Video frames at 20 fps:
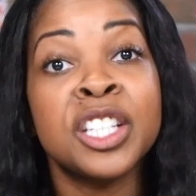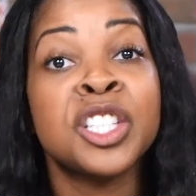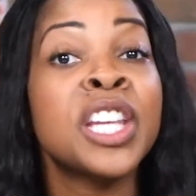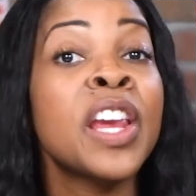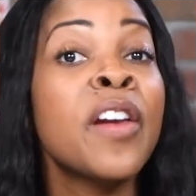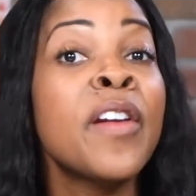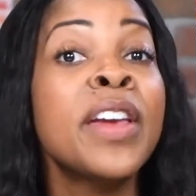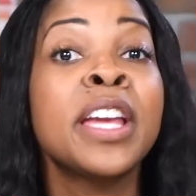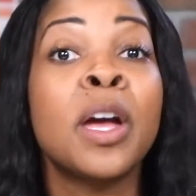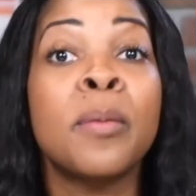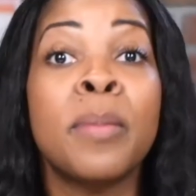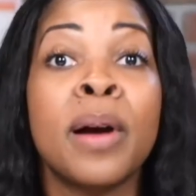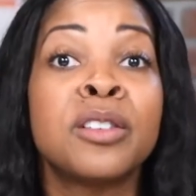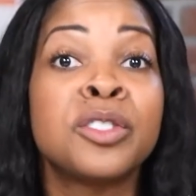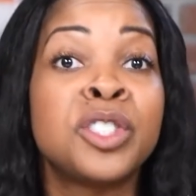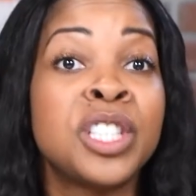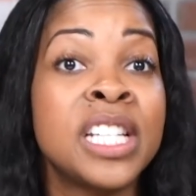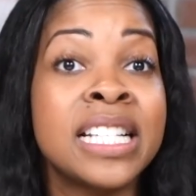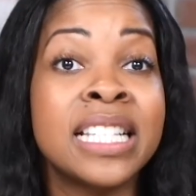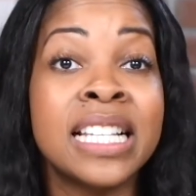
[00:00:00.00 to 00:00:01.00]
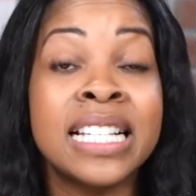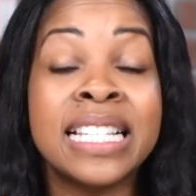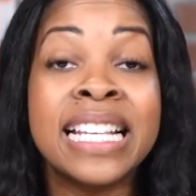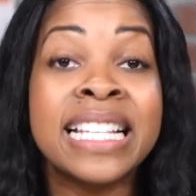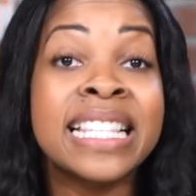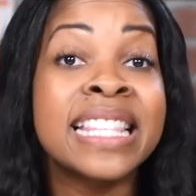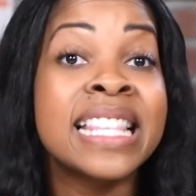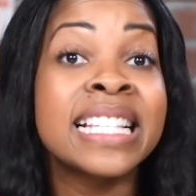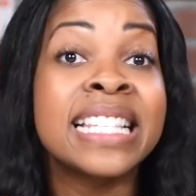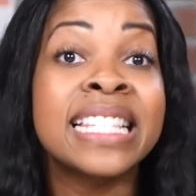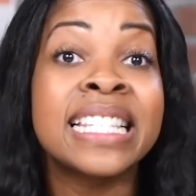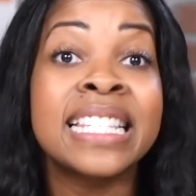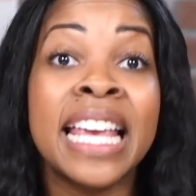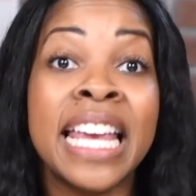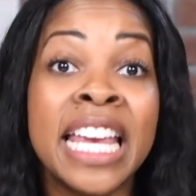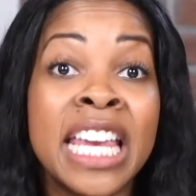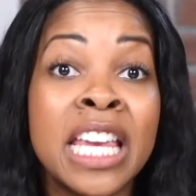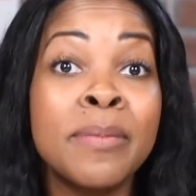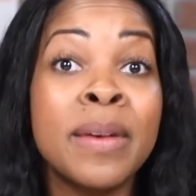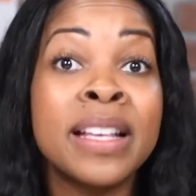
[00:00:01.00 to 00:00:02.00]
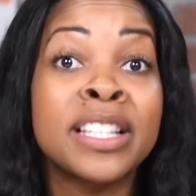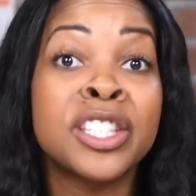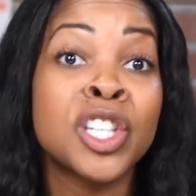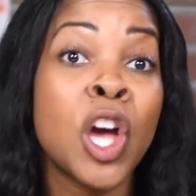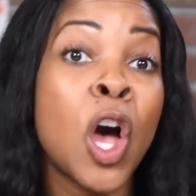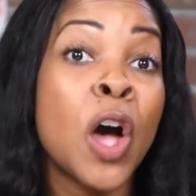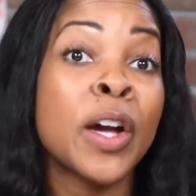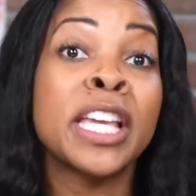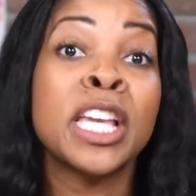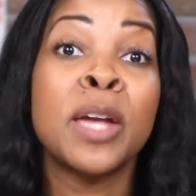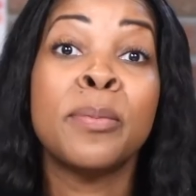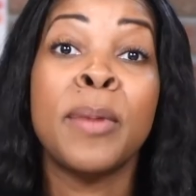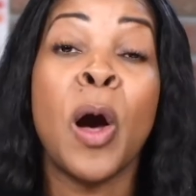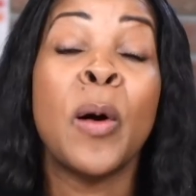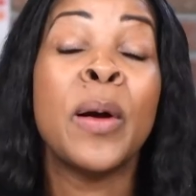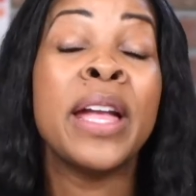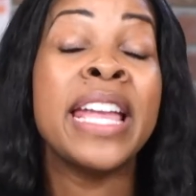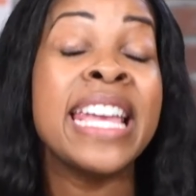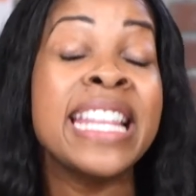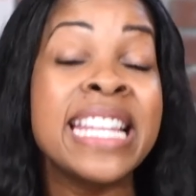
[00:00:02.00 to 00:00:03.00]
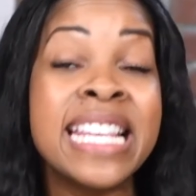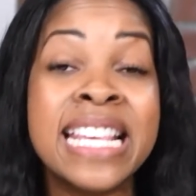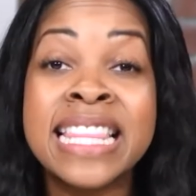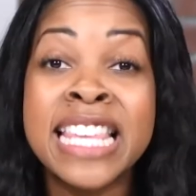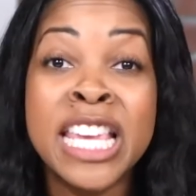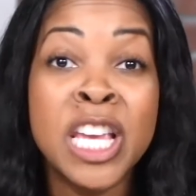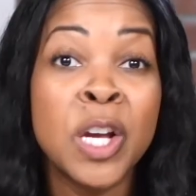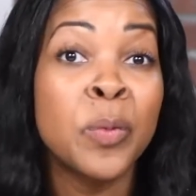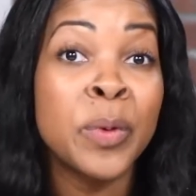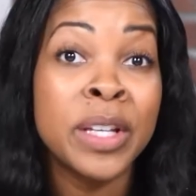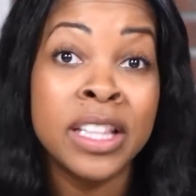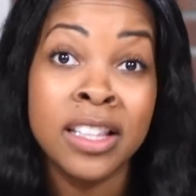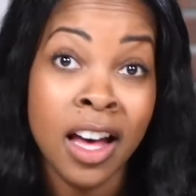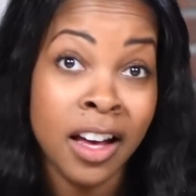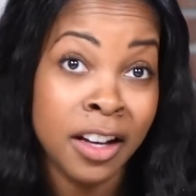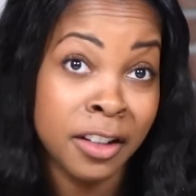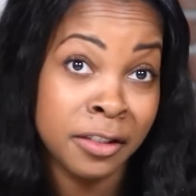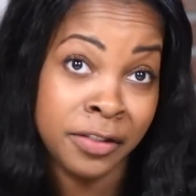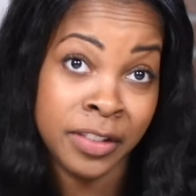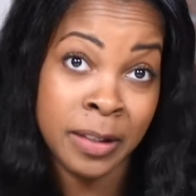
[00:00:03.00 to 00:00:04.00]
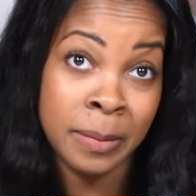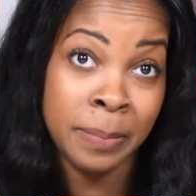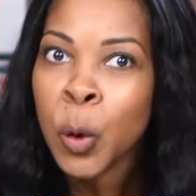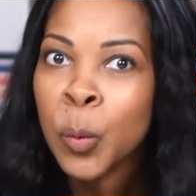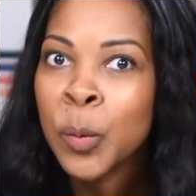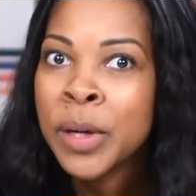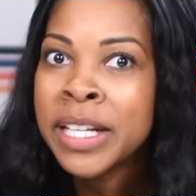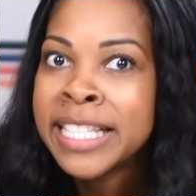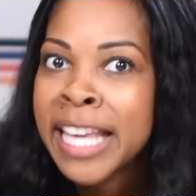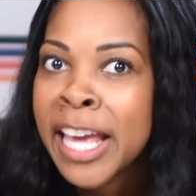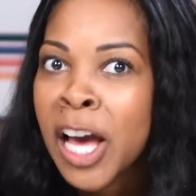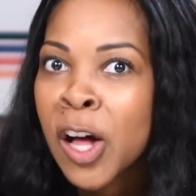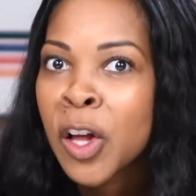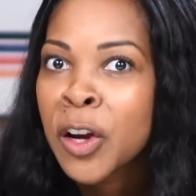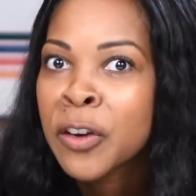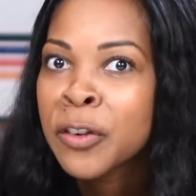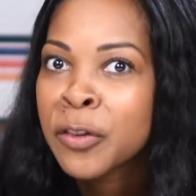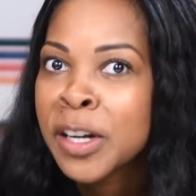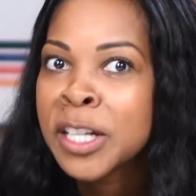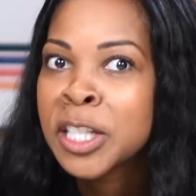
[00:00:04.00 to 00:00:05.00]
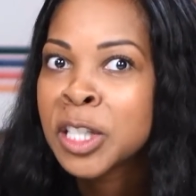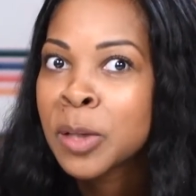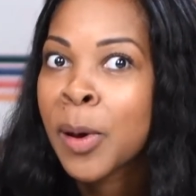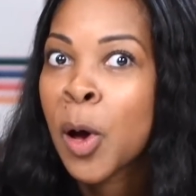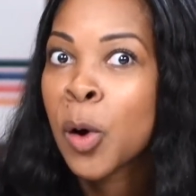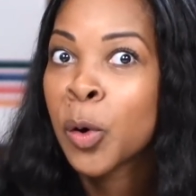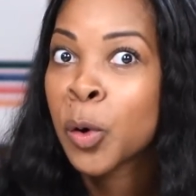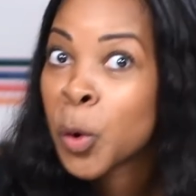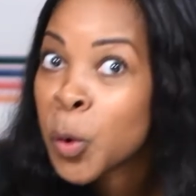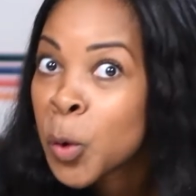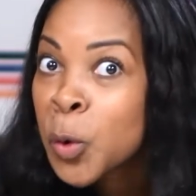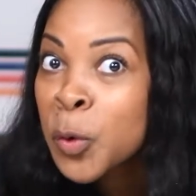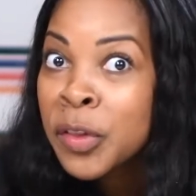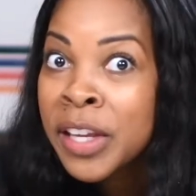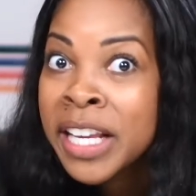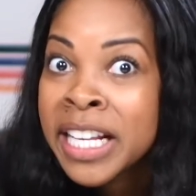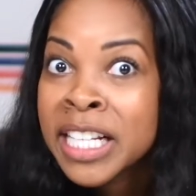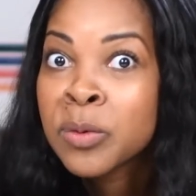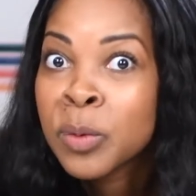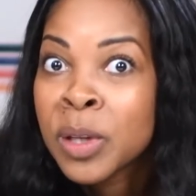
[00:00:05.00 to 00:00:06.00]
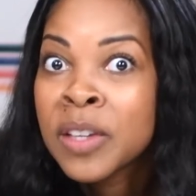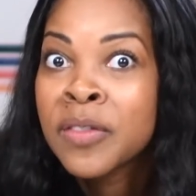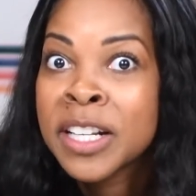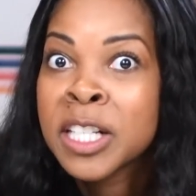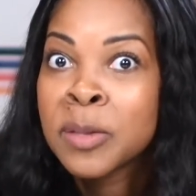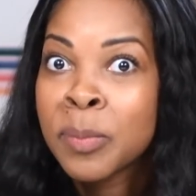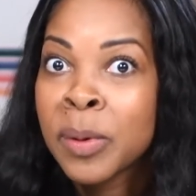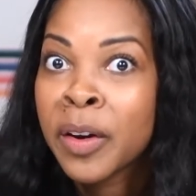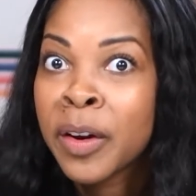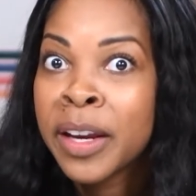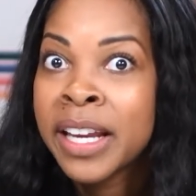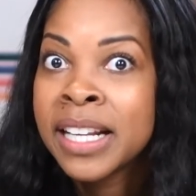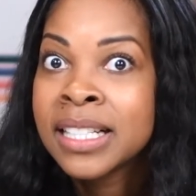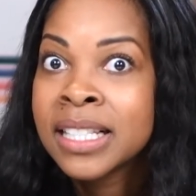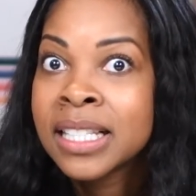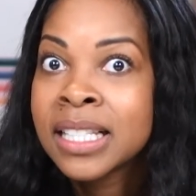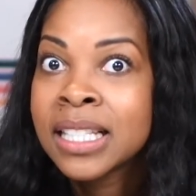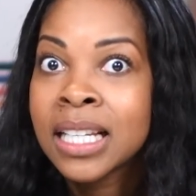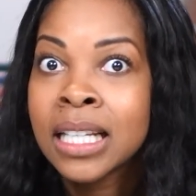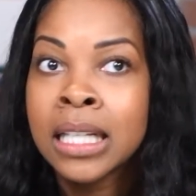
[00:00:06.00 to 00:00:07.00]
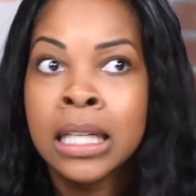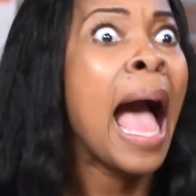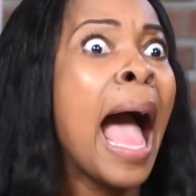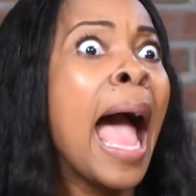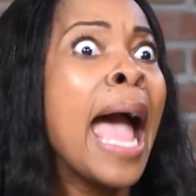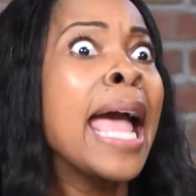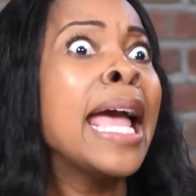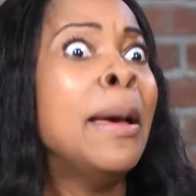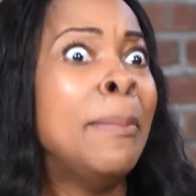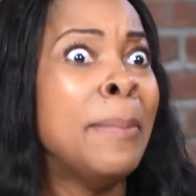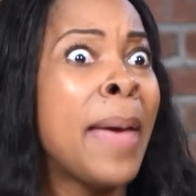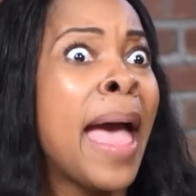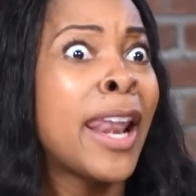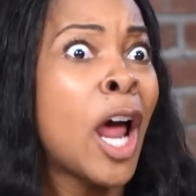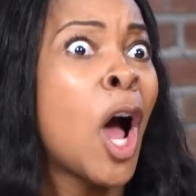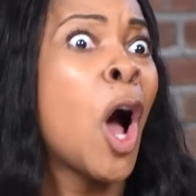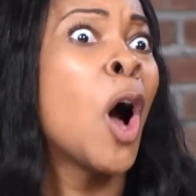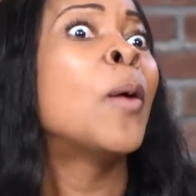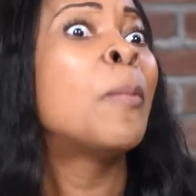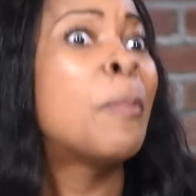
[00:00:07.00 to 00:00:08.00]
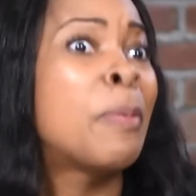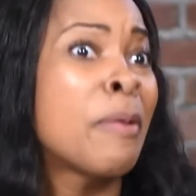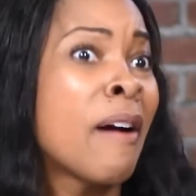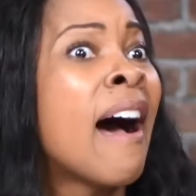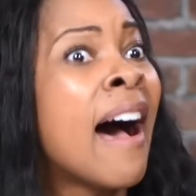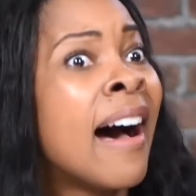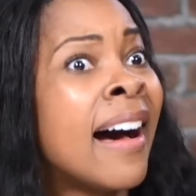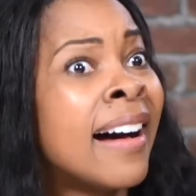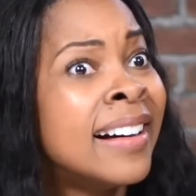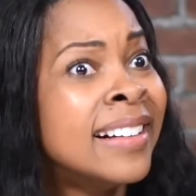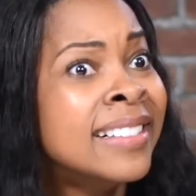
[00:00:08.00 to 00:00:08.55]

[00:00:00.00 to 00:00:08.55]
Sharing about Jesus is the same as talking about anything we love. Don't we tell our friends about cool things we've experienced? I met Oprah!